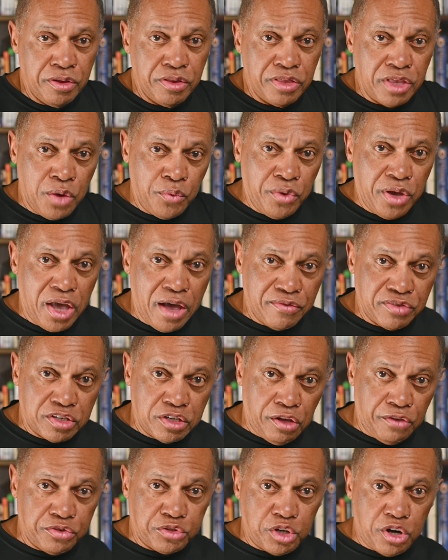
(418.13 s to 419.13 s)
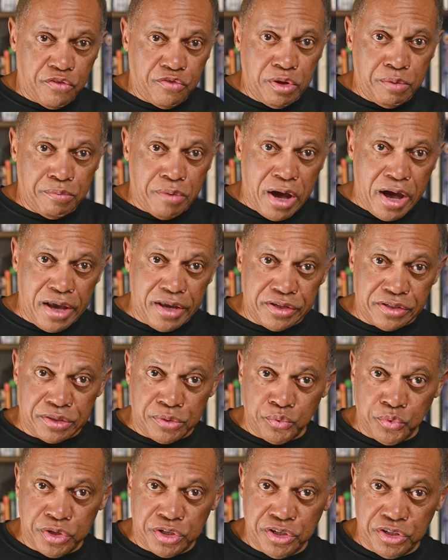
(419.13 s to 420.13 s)
Then we have self-serving bias,
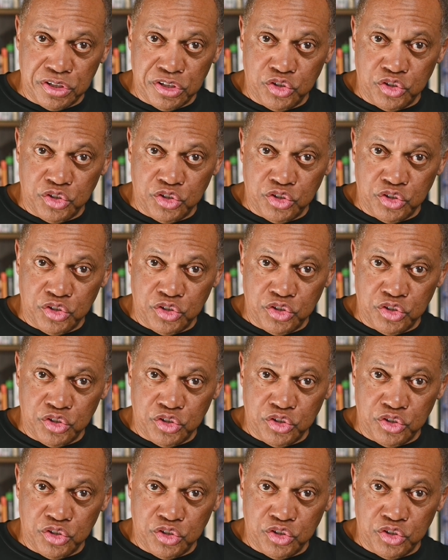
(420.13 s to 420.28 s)
which is